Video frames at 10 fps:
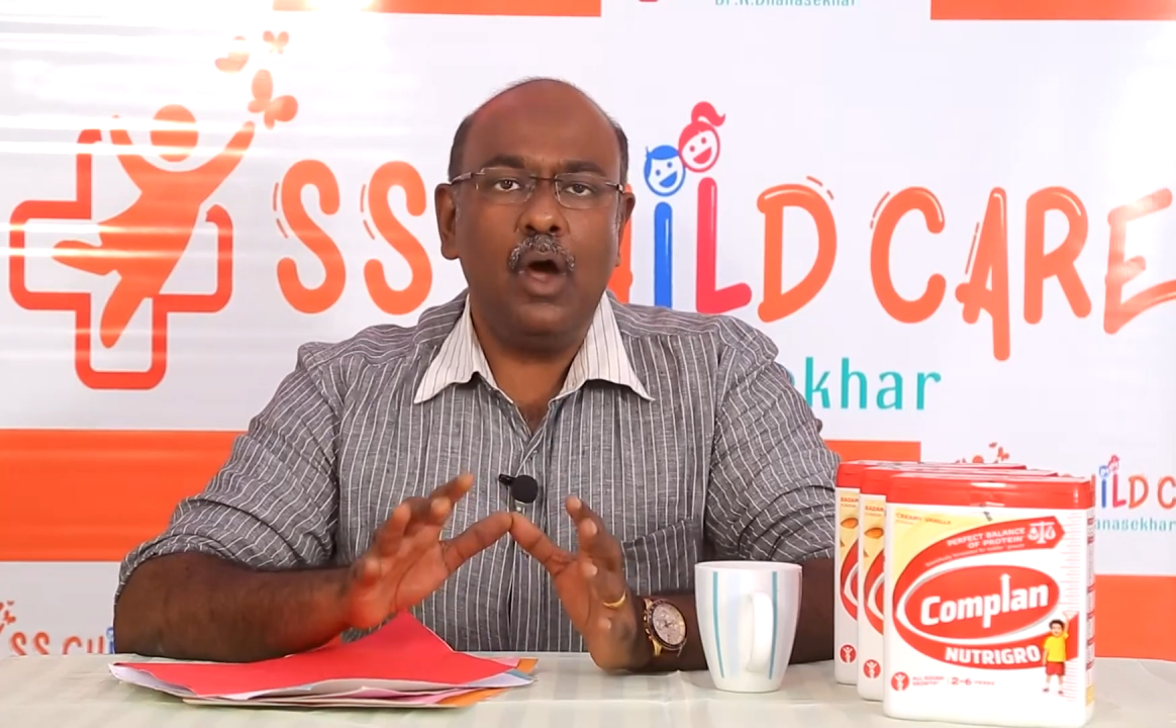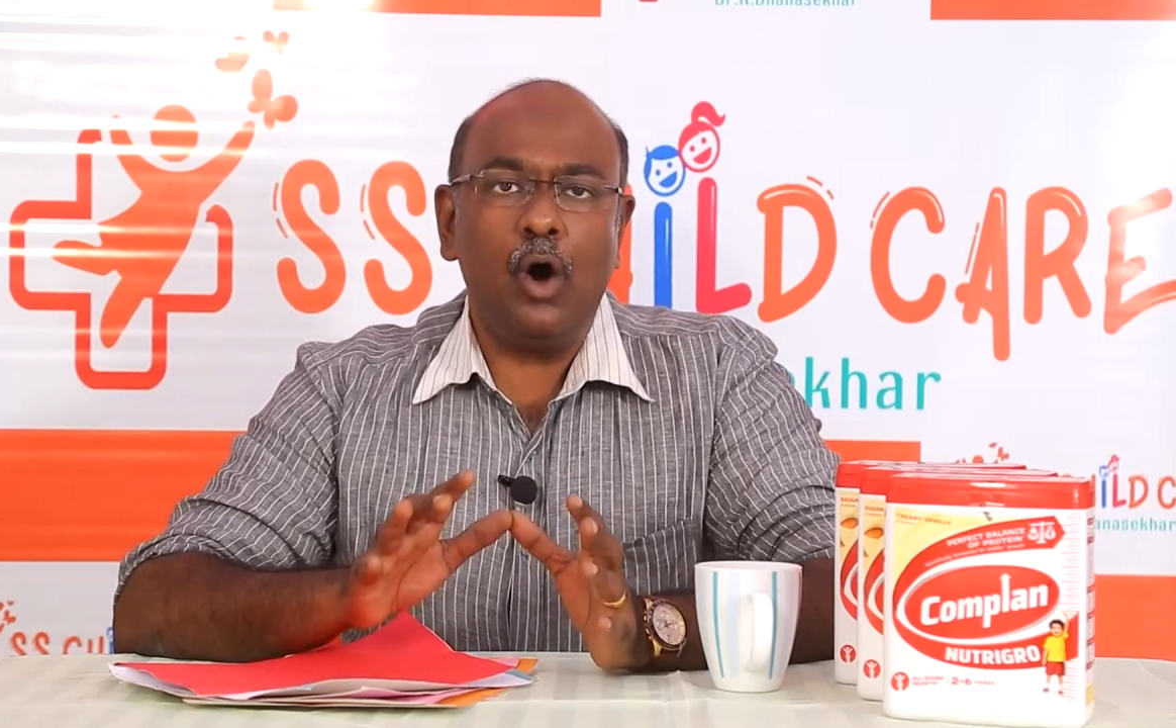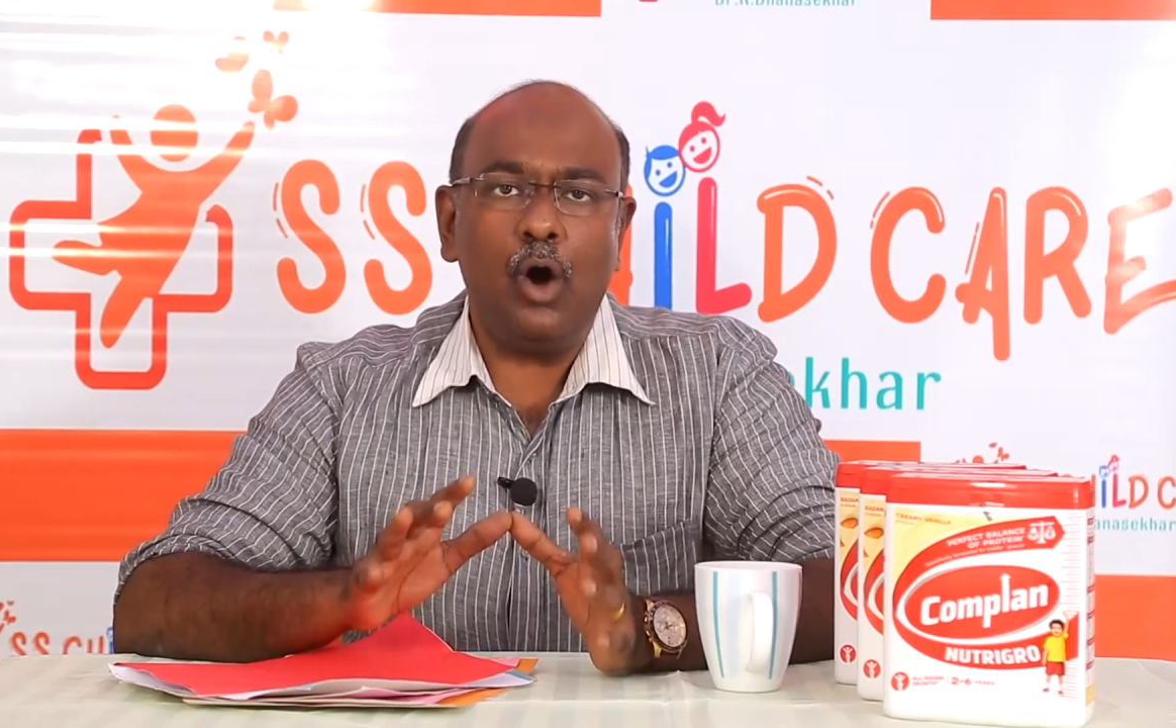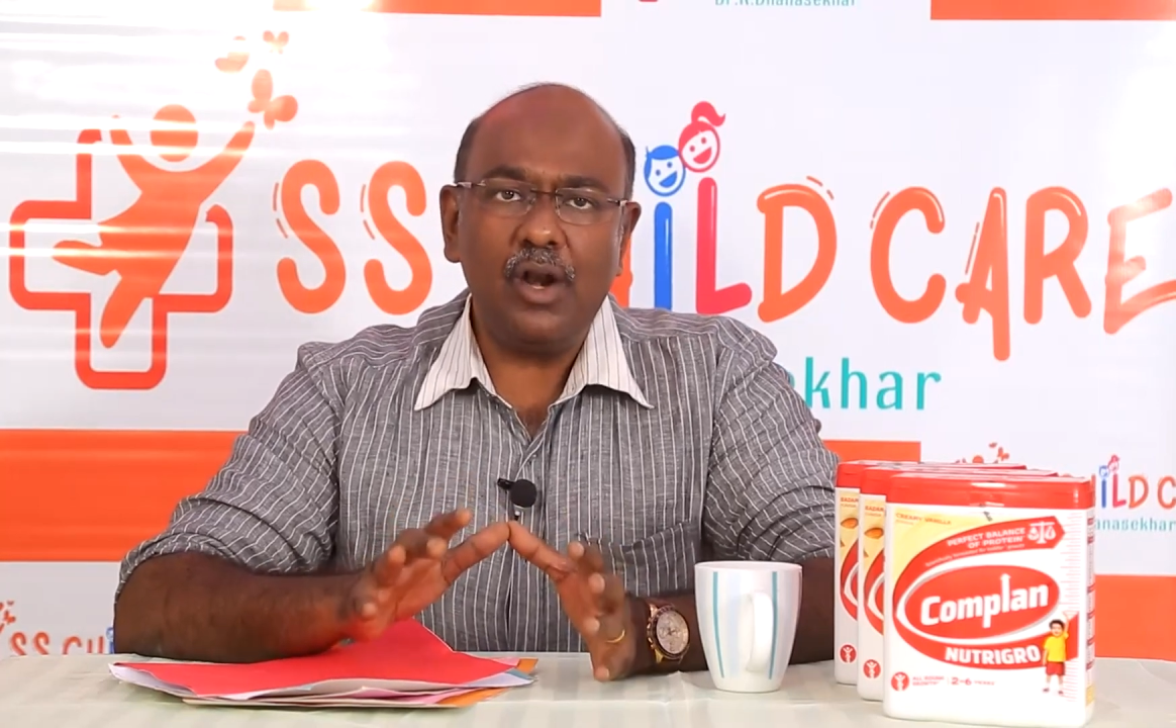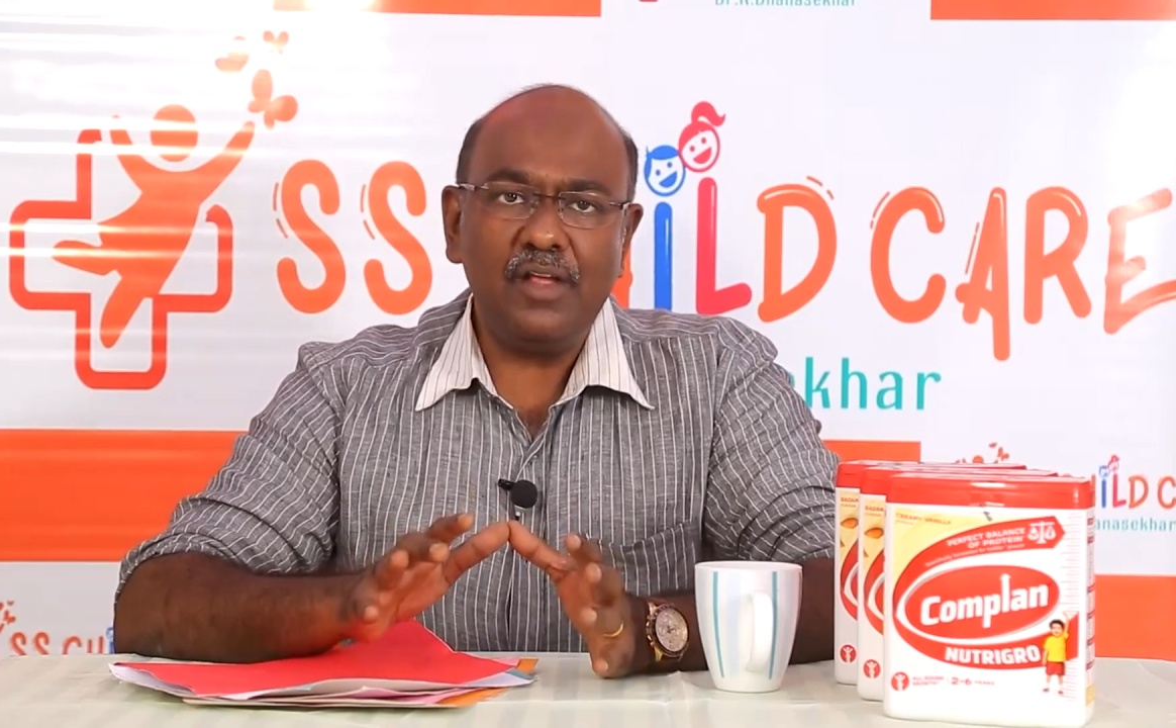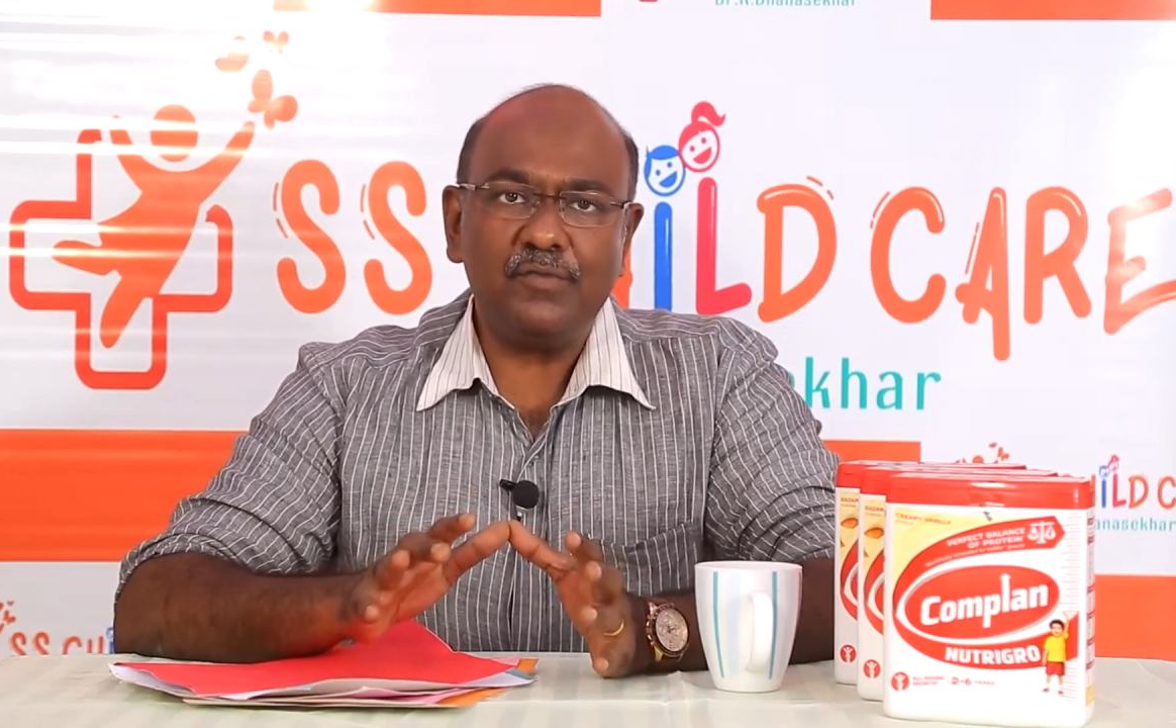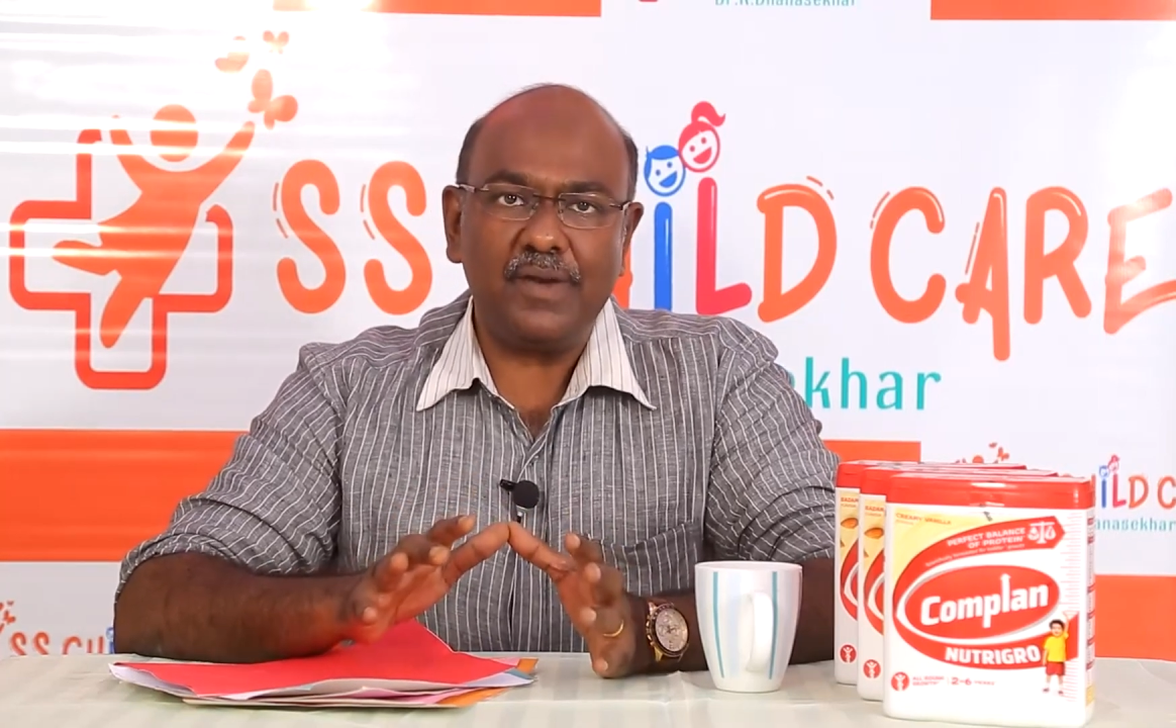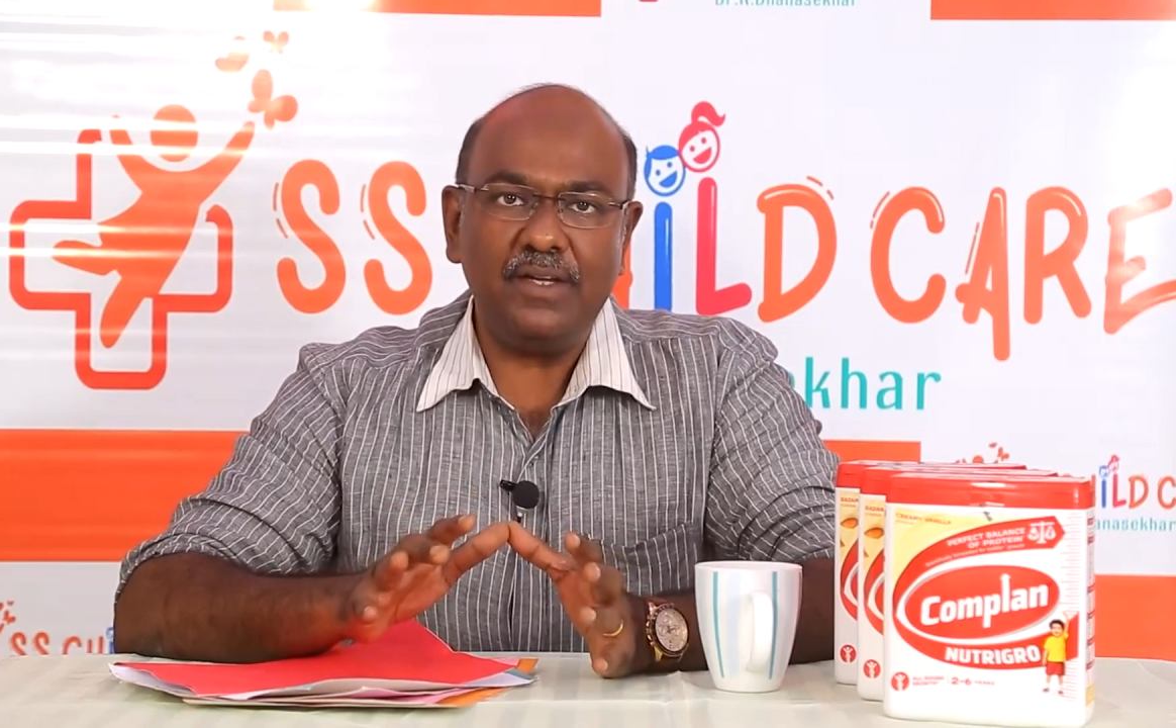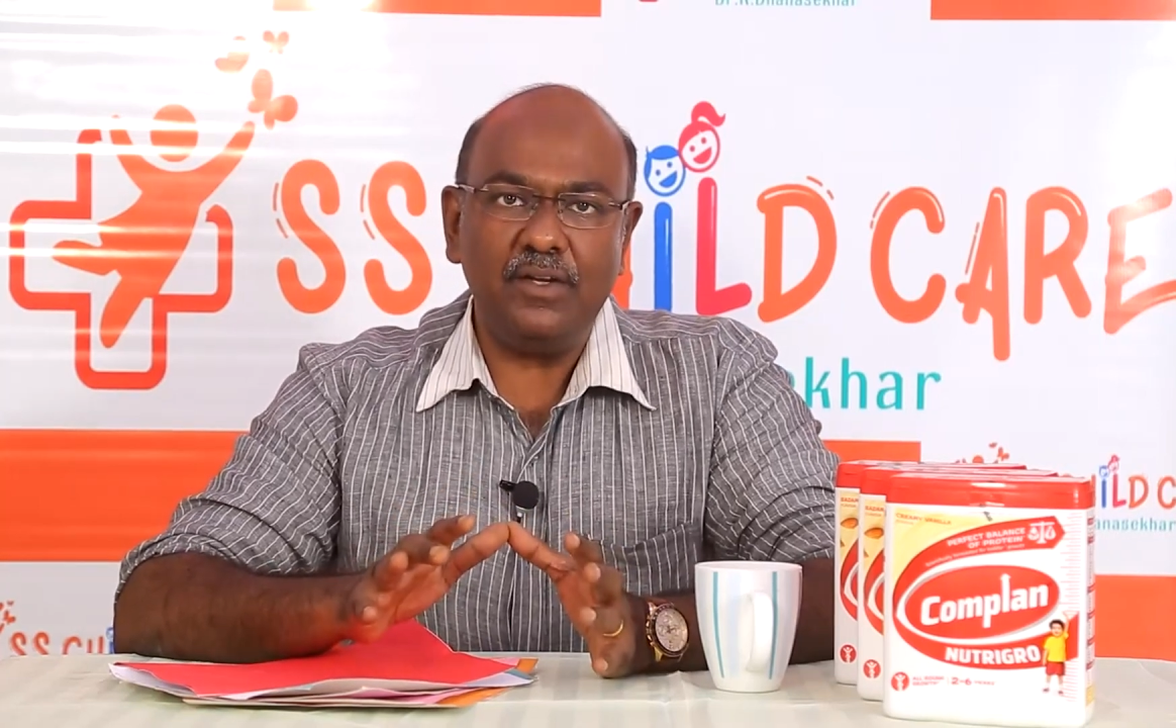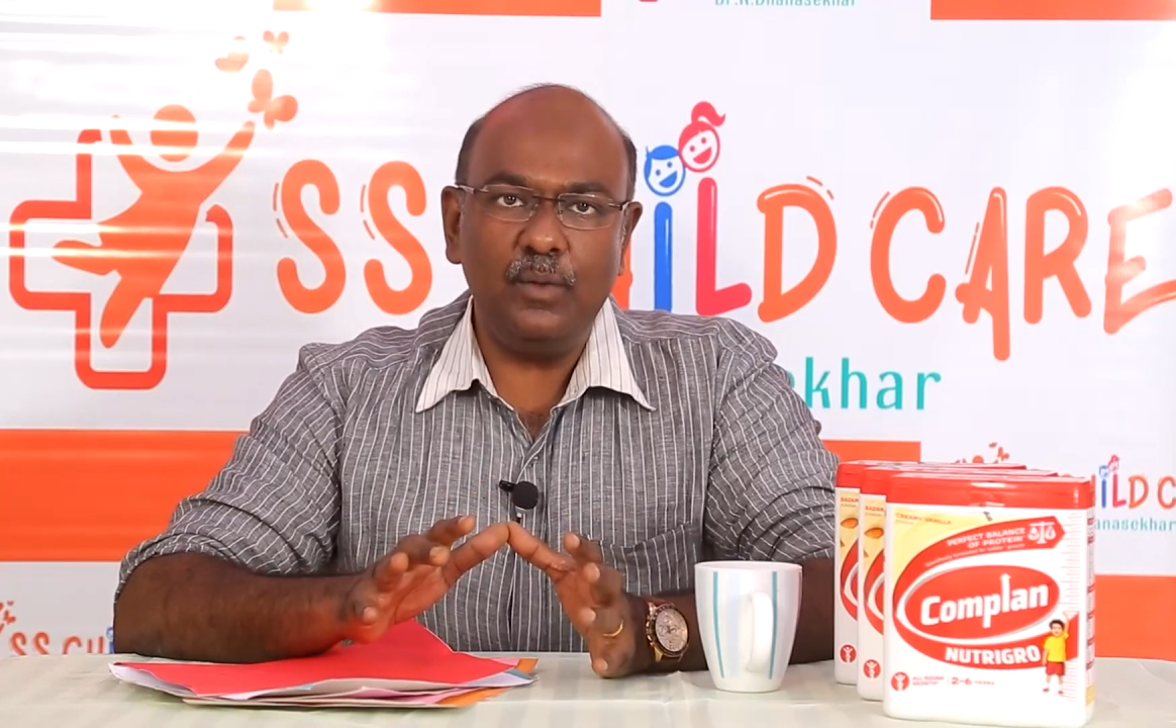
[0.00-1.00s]
All I've
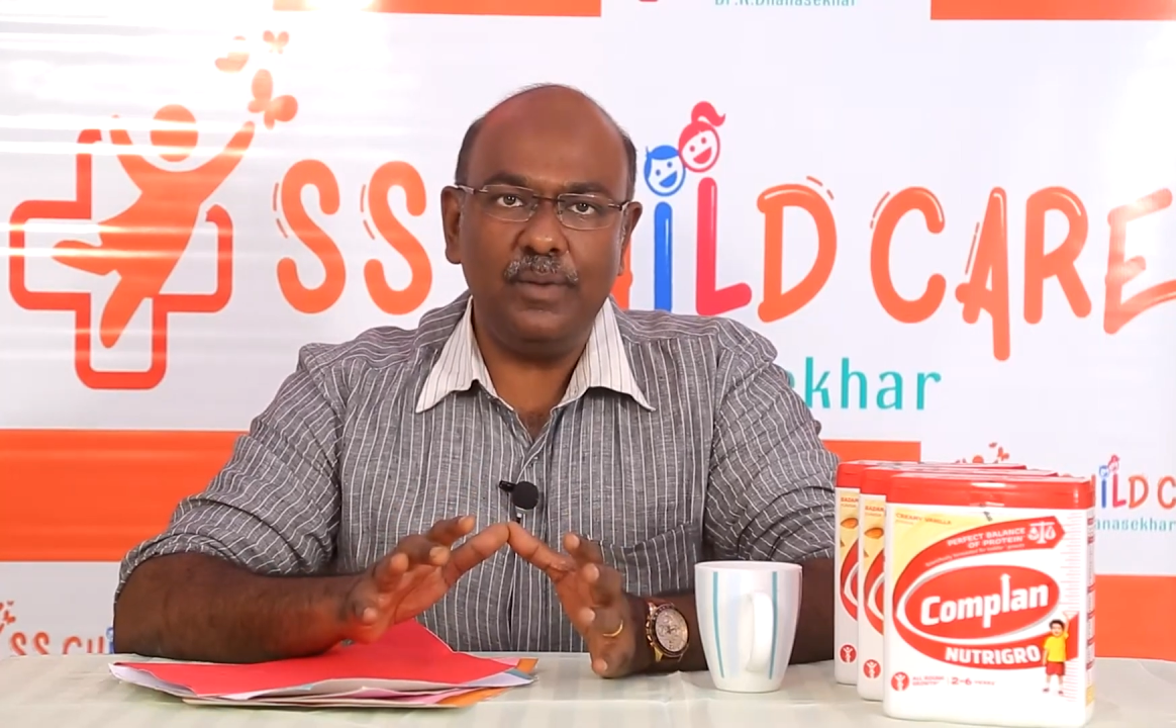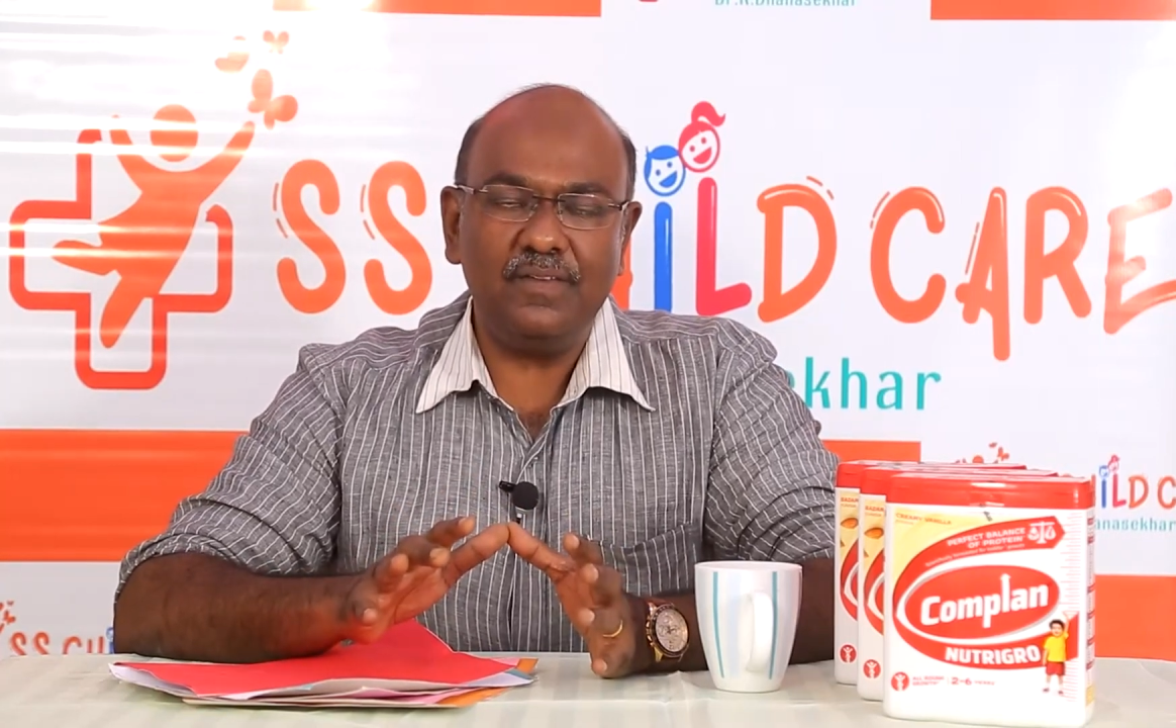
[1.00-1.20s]
tried to do